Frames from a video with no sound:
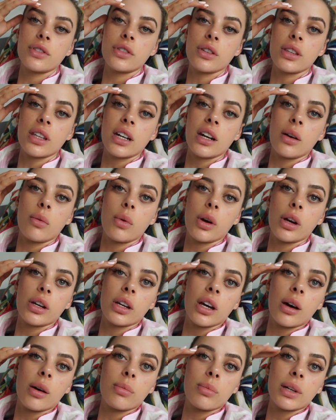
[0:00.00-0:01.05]
So then I woke
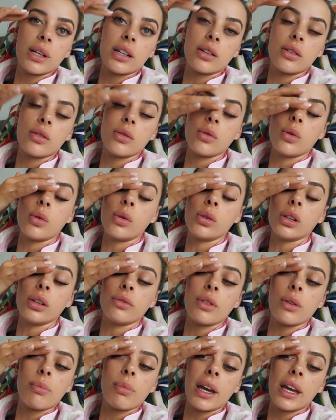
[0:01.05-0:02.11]
up and all
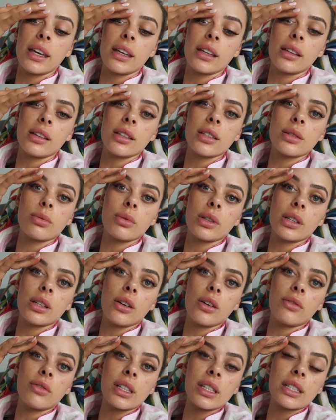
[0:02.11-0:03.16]
of the painkillers were
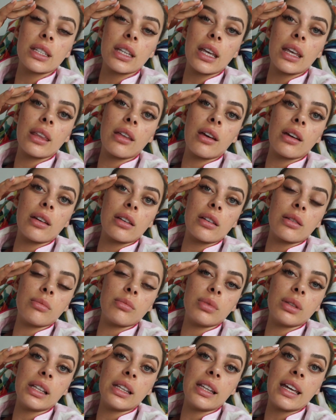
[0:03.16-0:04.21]
obviously like
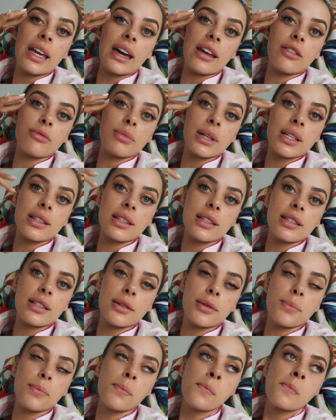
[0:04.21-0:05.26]
completely out of my
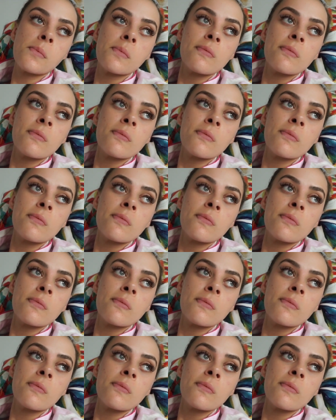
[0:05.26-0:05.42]
system.